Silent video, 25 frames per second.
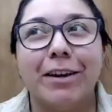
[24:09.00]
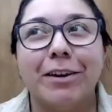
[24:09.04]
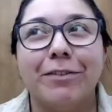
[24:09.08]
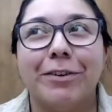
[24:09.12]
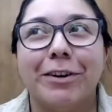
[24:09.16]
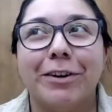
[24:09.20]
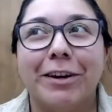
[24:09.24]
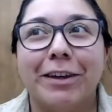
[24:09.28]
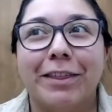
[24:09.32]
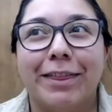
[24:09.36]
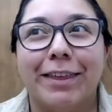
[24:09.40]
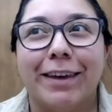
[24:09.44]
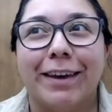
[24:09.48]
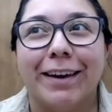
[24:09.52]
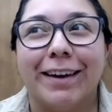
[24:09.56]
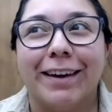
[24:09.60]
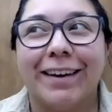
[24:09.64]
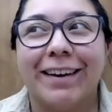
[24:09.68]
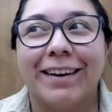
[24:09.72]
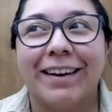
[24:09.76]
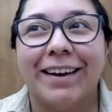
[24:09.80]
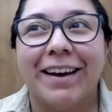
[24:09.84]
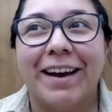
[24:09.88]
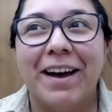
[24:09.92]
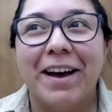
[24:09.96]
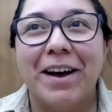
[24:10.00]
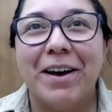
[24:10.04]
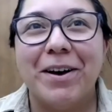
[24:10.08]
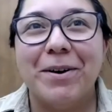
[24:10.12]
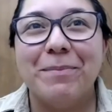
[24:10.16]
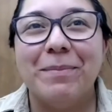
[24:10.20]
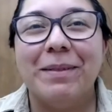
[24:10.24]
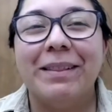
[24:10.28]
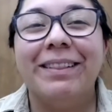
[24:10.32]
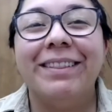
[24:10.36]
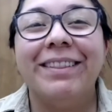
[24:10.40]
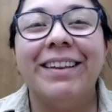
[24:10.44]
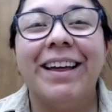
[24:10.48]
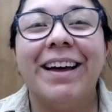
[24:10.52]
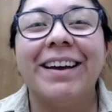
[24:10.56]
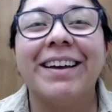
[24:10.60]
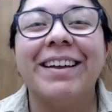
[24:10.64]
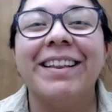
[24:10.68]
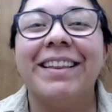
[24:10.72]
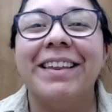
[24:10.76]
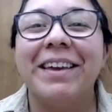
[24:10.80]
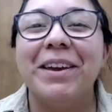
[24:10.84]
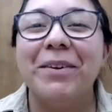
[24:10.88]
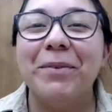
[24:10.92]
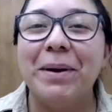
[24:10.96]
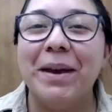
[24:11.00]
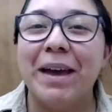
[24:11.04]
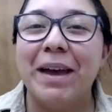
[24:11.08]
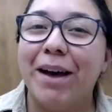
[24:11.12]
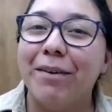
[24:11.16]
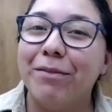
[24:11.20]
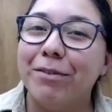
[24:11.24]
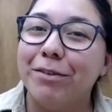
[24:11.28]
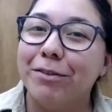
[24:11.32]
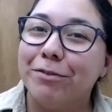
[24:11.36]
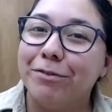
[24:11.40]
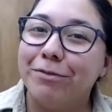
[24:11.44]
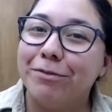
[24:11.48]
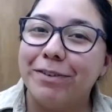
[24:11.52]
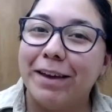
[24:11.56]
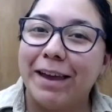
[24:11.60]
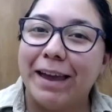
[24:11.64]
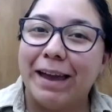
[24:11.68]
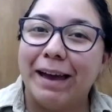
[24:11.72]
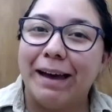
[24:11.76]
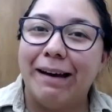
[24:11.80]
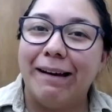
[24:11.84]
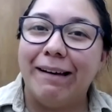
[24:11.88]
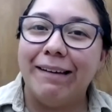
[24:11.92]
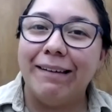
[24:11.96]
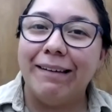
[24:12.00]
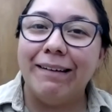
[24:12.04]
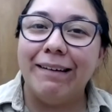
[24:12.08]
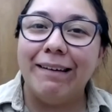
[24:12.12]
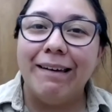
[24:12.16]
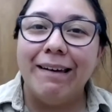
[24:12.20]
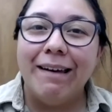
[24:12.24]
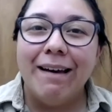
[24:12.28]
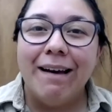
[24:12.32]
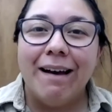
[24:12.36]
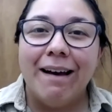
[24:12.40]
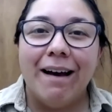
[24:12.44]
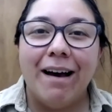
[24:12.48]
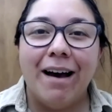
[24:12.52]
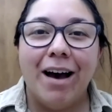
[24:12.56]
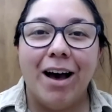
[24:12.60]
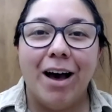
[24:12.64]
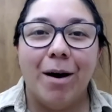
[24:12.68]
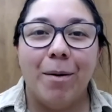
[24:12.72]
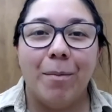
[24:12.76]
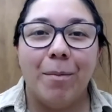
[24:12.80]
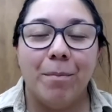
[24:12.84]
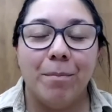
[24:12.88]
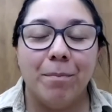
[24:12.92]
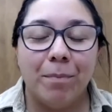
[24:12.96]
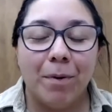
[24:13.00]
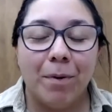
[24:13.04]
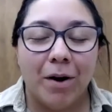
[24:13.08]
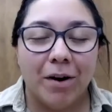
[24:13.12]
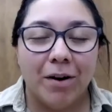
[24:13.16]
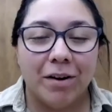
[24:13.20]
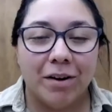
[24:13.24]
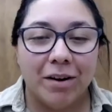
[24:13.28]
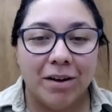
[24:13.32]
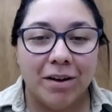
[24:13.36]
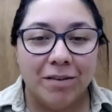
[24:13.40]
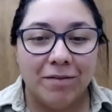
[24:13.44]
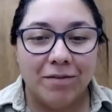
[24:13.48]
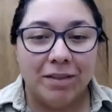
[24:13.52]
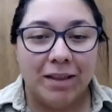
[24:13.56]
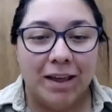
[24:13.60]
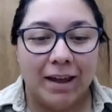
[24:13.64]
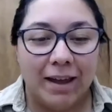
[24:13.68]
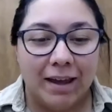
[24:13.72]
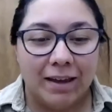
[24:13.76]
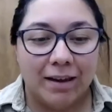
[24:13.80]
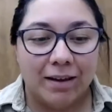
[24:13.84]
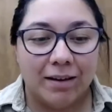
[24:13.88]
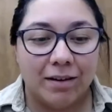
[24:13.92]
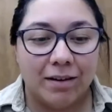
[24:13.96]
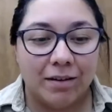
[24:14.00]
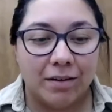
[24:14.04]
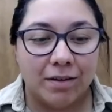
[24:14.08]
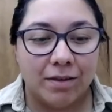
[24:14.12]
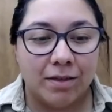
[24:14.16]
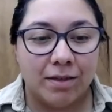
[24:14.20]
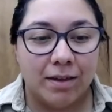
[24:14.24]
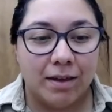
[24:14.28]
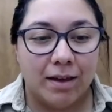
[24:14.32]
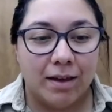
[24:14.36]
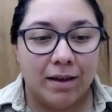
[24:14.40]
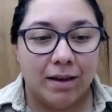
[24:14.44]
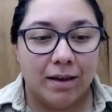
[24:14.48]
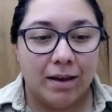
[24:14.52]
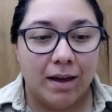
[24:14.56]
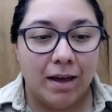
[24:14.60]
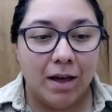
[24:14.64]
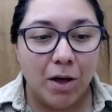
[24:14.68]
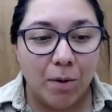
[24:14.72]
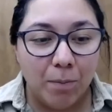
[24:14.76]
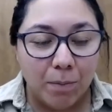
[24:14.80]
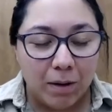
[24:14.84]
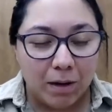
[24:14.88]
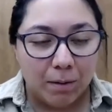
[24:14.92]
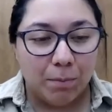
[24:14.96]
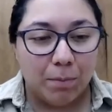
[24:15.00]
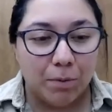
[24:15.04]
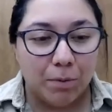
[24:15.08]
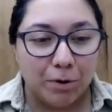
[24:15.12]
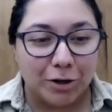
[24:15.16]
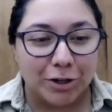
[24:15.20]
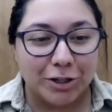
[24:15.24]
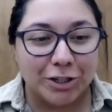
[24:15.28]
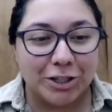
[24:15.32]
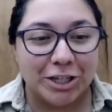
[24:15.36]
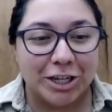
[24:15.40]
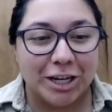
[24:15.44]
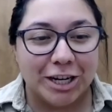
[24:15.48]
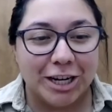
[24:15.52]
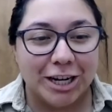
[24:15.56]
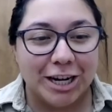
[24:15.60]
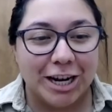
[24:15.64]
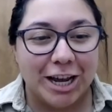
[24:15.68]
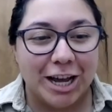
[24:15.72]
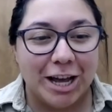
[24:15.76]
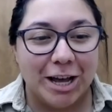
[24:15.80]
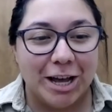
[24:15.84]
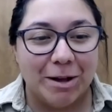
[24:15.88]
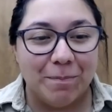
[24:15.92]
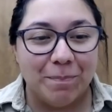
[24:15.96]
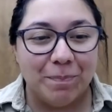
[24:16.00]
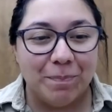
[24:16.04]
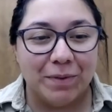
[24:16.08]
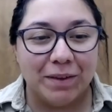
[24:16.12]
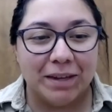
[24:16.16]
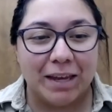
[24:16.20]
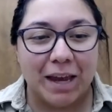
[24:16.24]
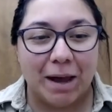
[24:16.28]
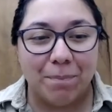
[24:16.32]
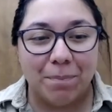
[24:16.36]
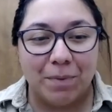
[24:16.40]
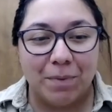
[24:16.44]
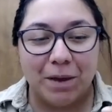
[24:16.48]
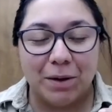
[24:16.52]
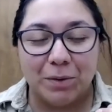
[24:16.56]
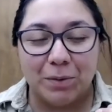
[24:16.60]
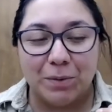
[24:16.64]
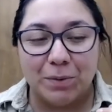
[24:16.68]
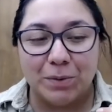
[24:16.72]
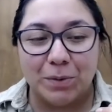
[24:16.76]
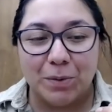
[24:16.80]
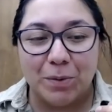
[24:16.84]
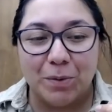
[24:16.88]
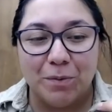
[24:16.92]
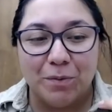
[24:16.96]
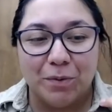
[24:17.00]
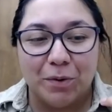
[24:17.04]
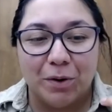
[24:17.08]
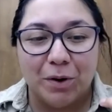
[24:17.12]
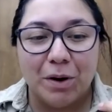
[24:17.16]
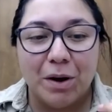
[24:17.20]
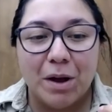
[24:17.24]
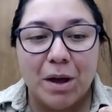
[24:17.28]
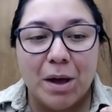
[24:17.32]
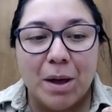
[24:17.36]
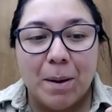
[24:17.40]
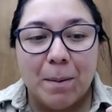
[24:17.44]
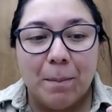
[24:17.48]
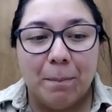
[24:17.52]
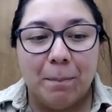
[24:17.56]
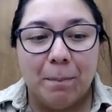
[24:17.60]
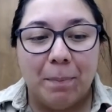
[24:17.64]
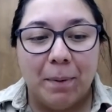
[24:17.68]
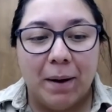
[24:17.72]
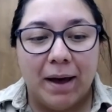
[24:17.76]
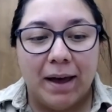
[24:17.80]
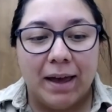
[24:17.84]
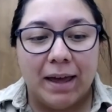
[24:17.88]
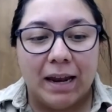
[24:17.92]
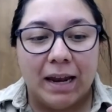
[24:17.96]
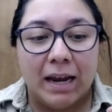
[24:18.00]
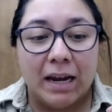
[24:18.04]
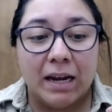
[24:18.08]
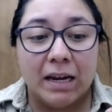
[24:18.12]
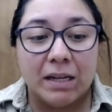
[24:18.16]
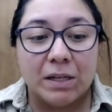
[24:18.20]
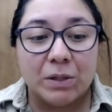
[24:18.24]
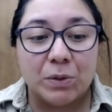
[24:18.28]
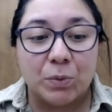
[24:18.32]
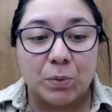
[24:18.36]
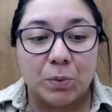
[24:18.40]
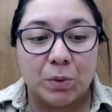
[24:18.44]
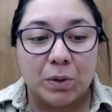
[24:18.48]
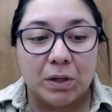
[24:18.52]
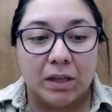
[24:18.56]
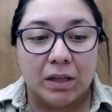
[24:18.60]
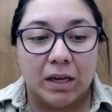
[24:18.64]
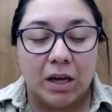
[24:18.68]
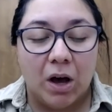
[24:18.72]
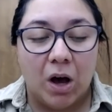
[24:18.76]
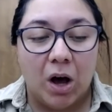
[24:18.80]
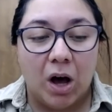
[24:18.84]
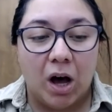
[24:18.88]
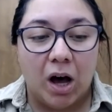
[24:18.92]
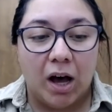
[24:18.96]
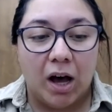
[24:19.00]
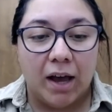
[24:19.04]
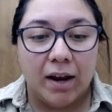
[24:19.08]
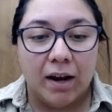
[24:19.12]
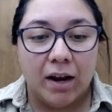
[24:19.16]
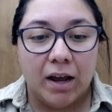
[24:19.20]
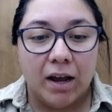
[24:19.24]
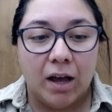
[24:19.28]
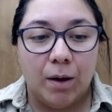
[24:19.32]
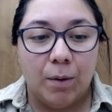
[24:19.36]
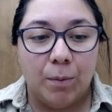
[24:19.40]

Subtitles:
very thick. Luckily we have a fan, part of like the helmet portion, the cap that goes over, but it is really hot.